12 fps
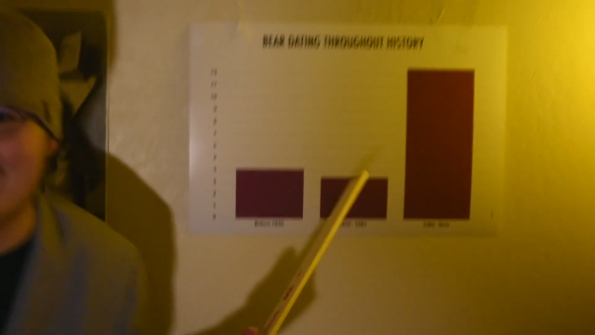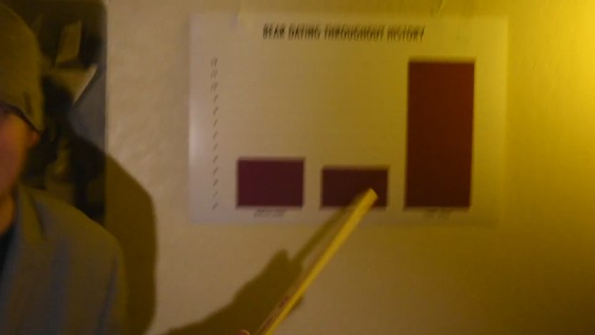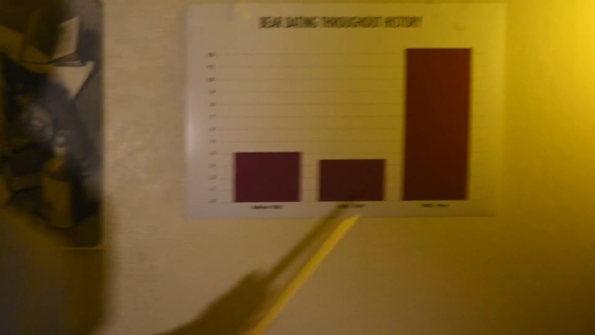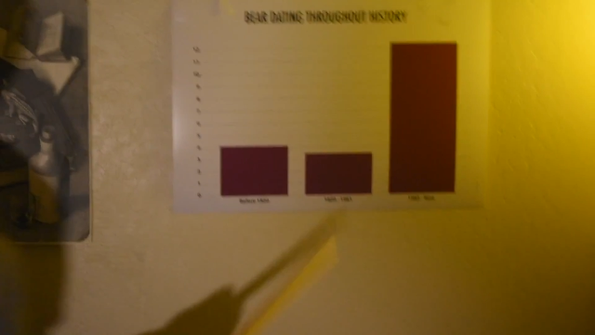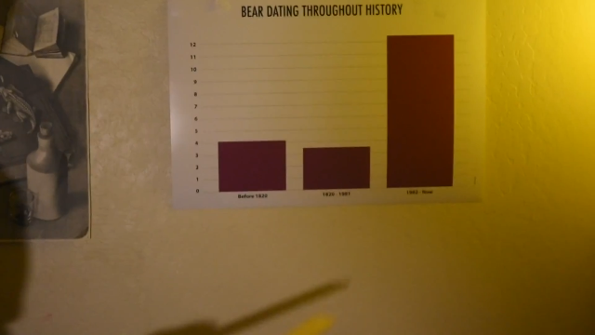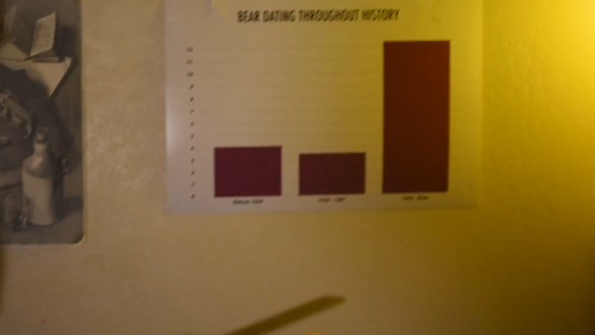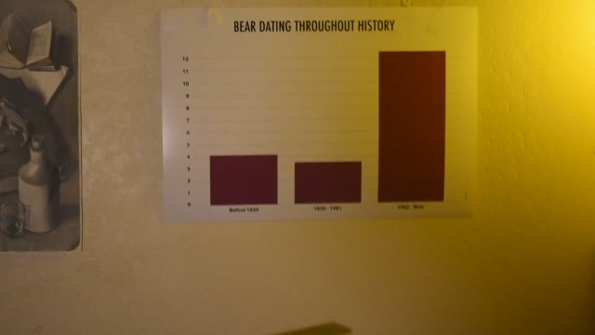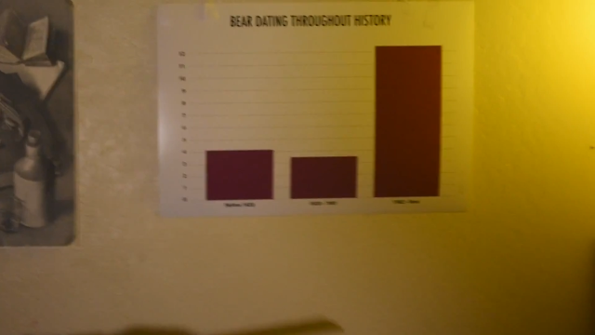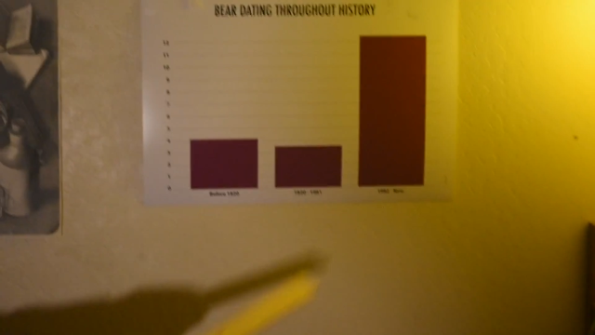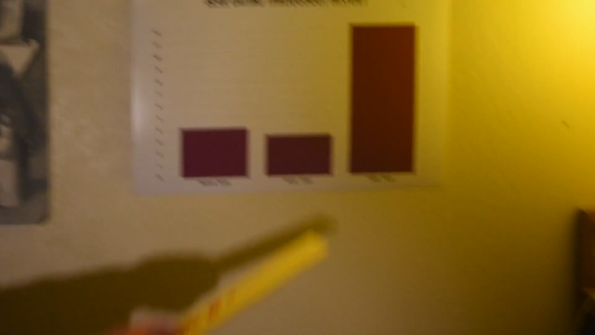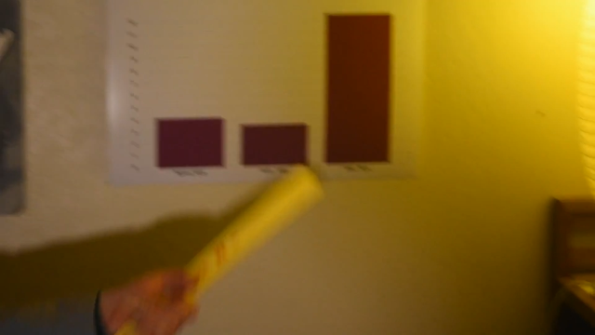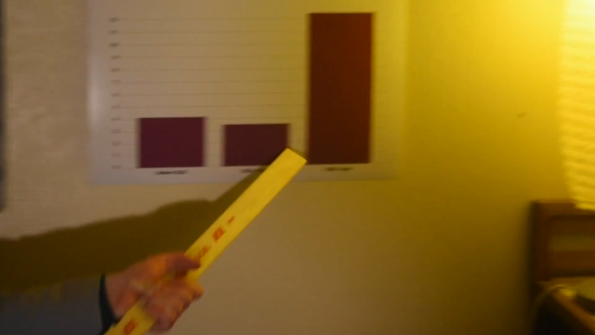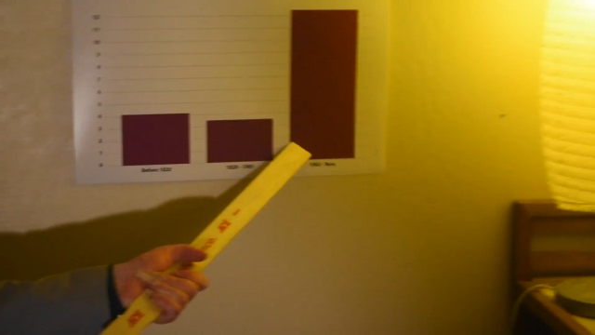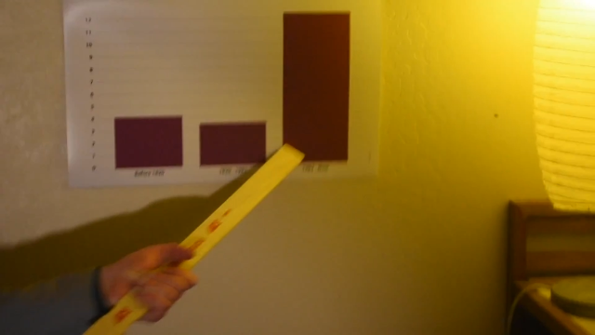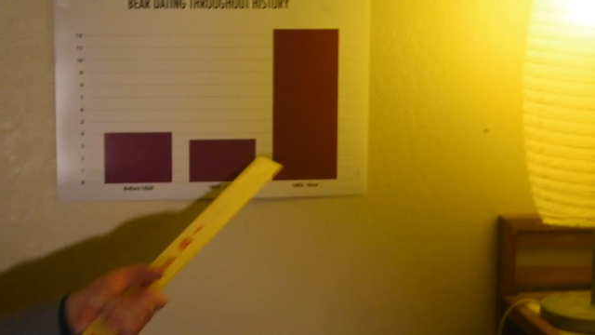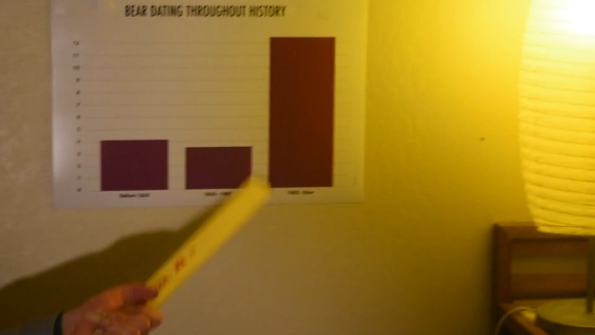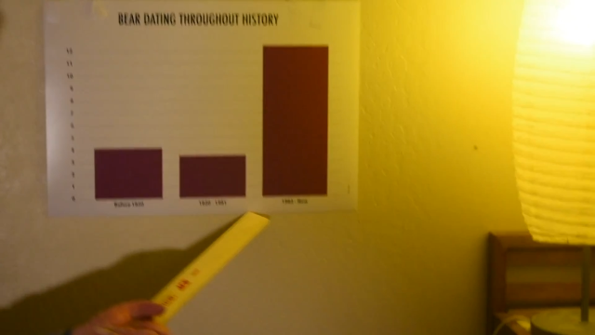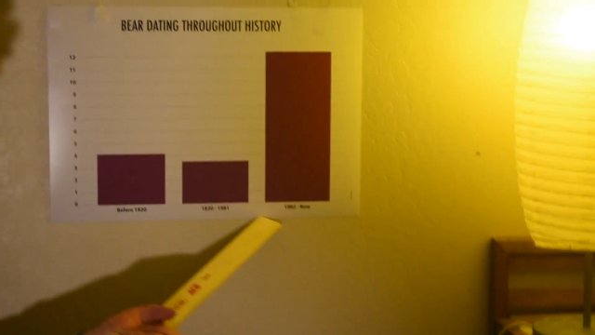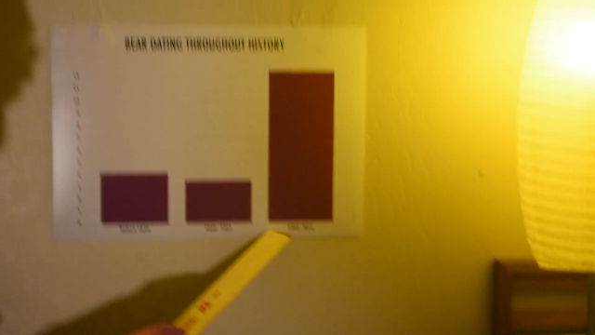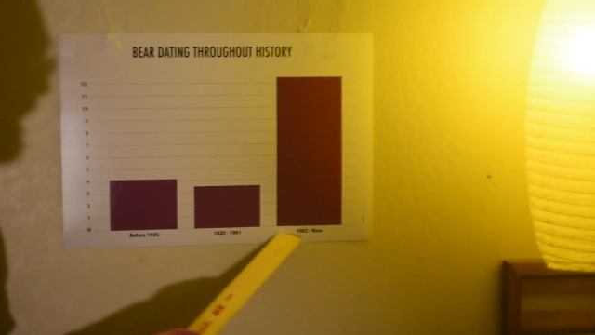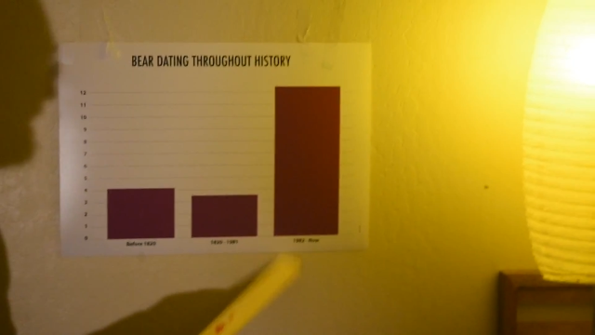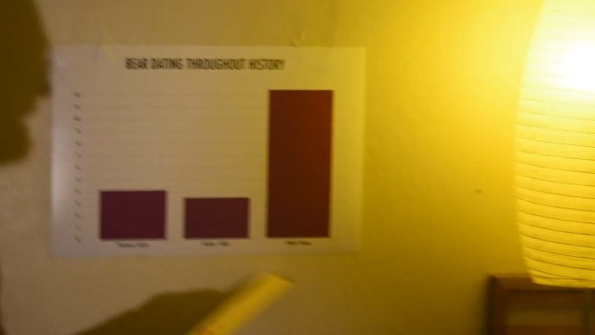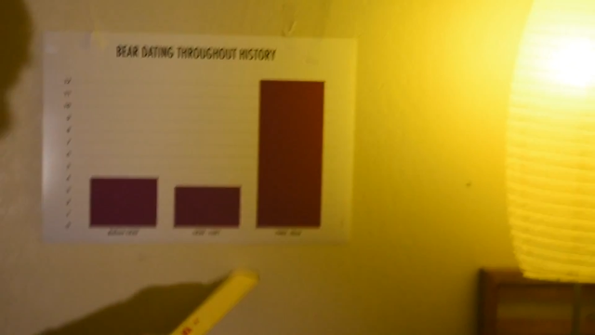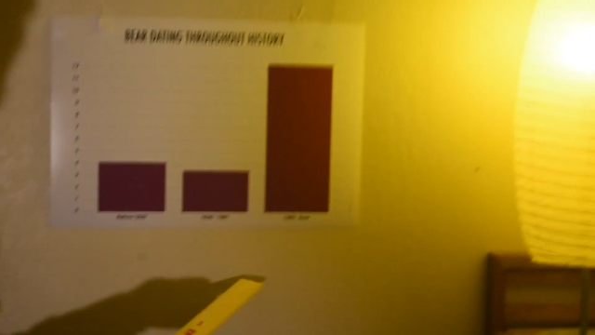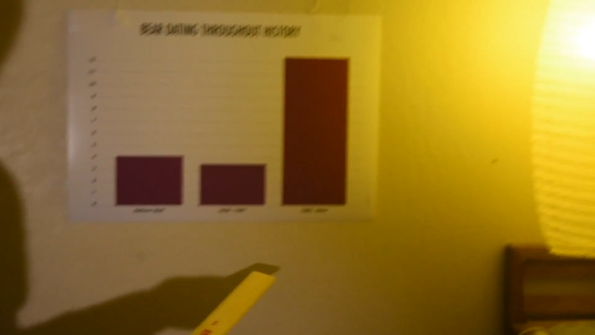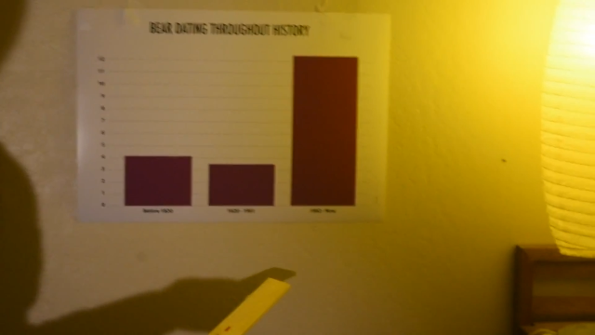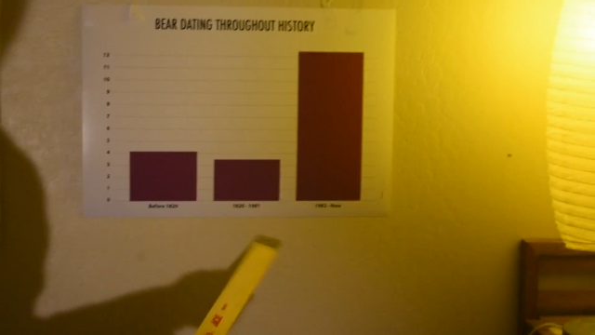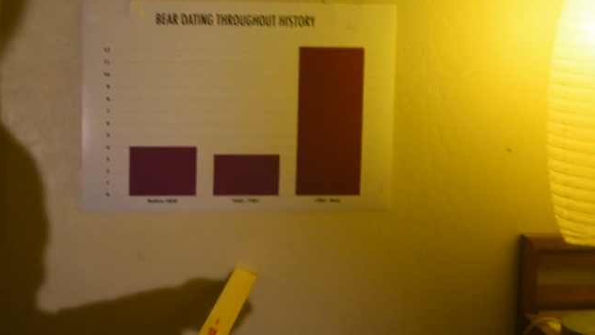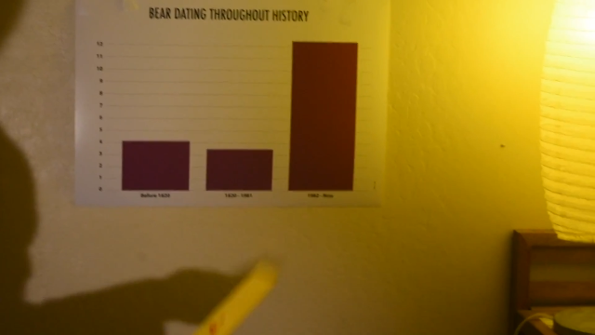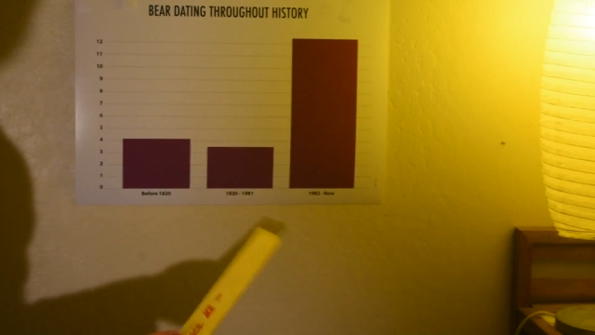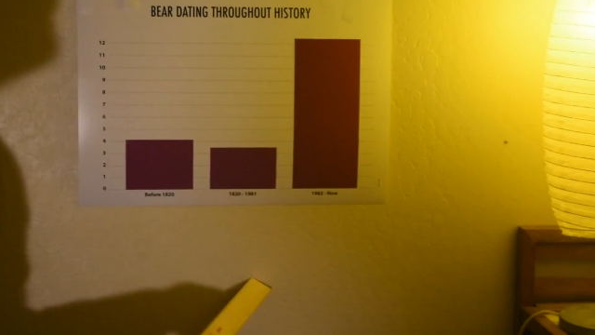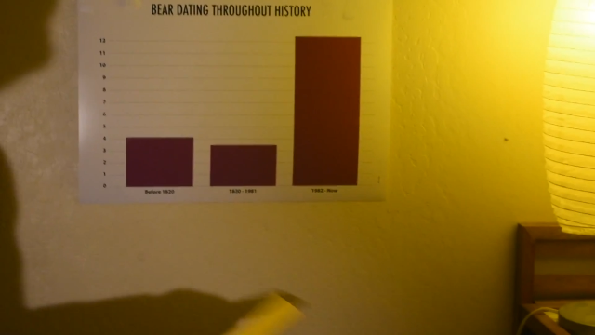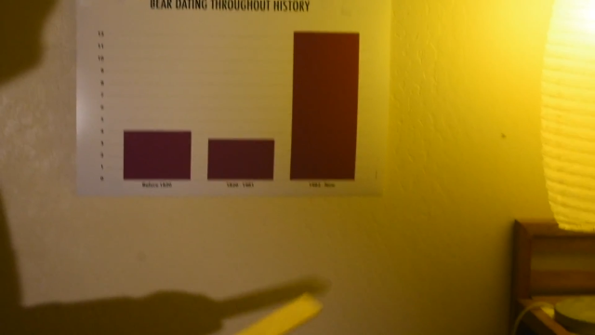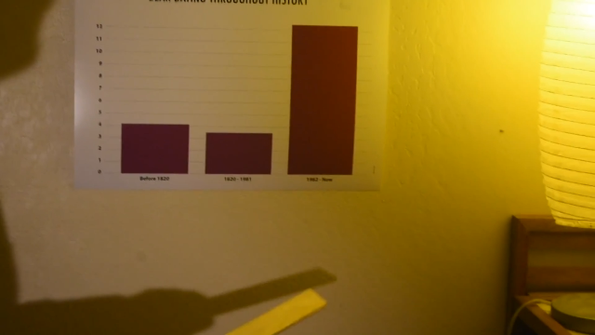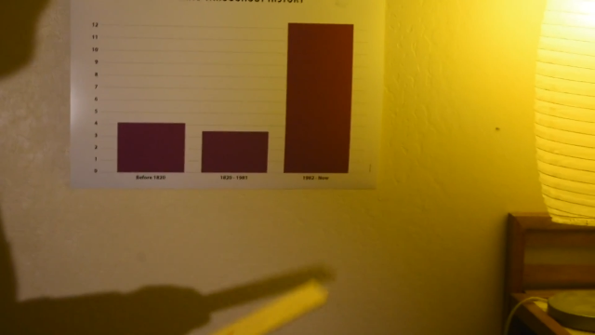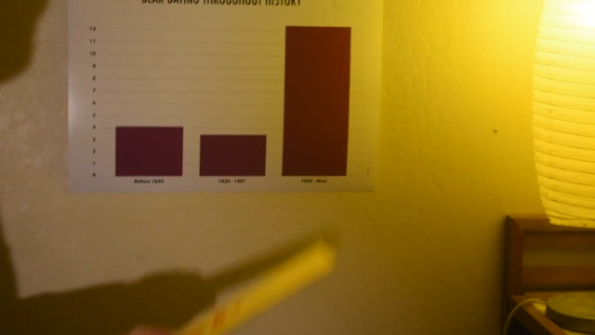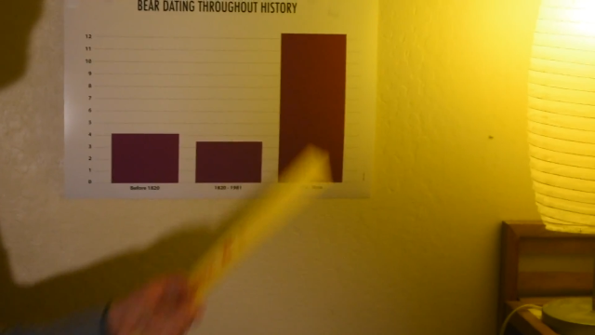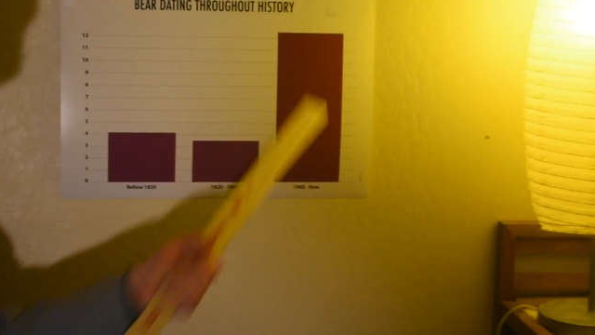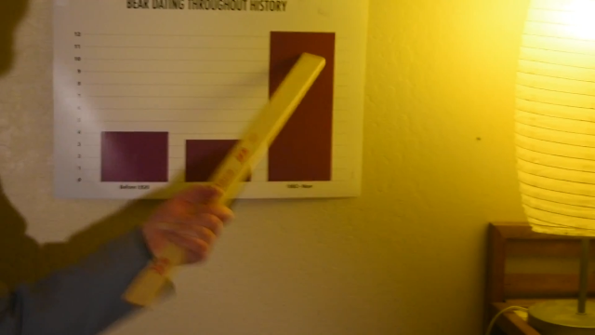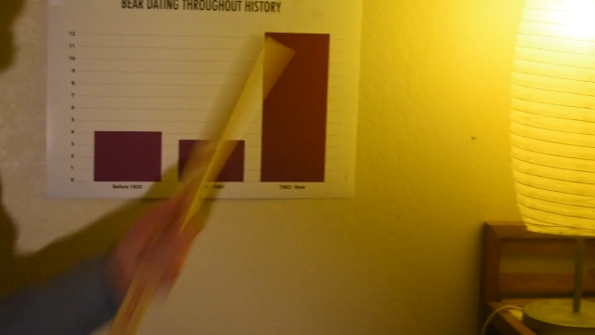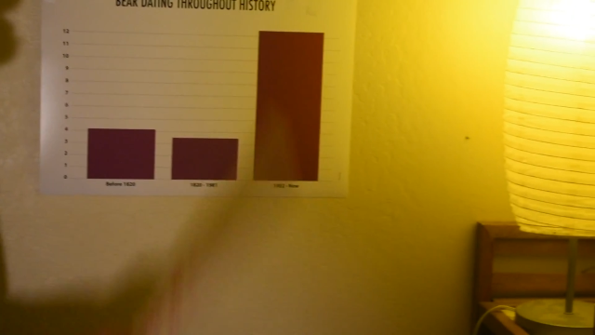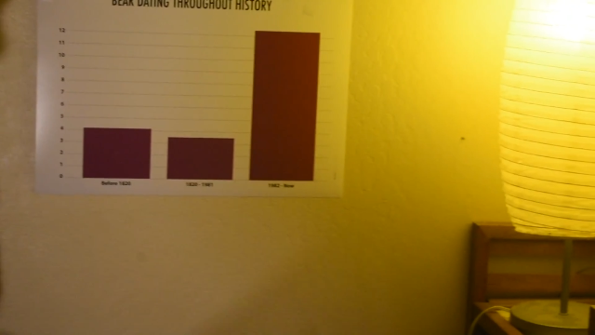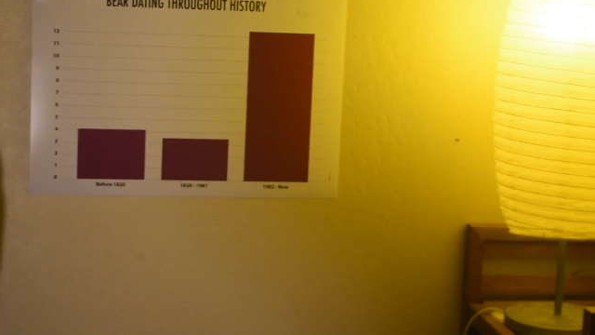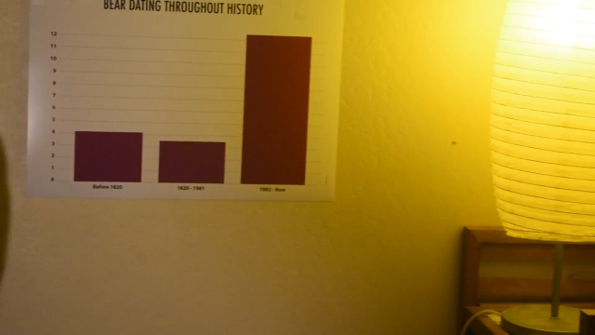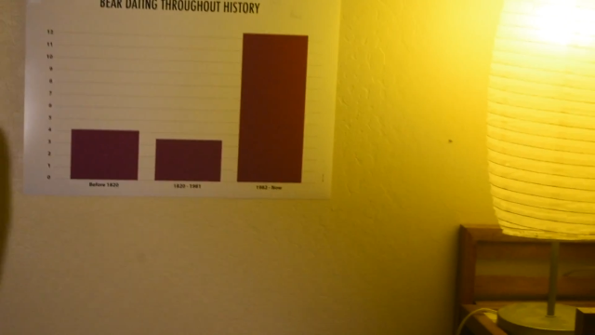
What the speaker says: No face is visible, so there are no lips to read.